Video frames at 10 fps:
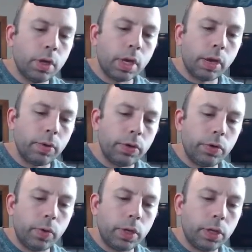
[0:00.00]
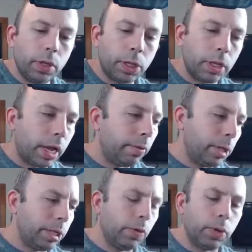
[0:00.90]
I would
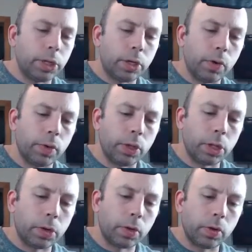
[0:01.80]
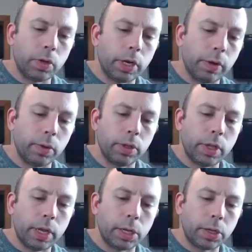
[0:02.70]
still start with a circle, and I would
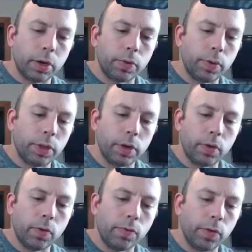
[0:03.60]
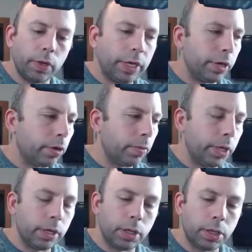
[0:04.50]
then start with an oval here
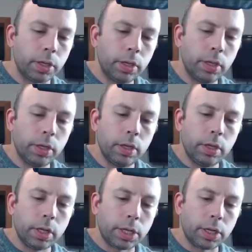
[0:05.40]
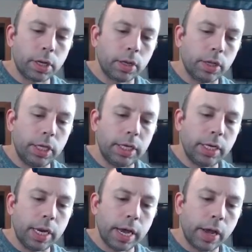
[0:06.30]
because that's going to
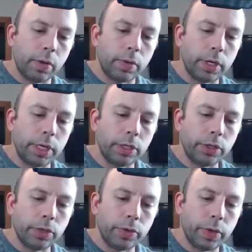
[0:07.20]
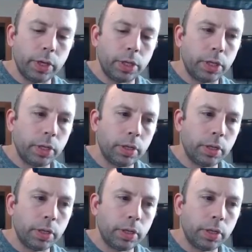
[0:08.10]
lead down into his.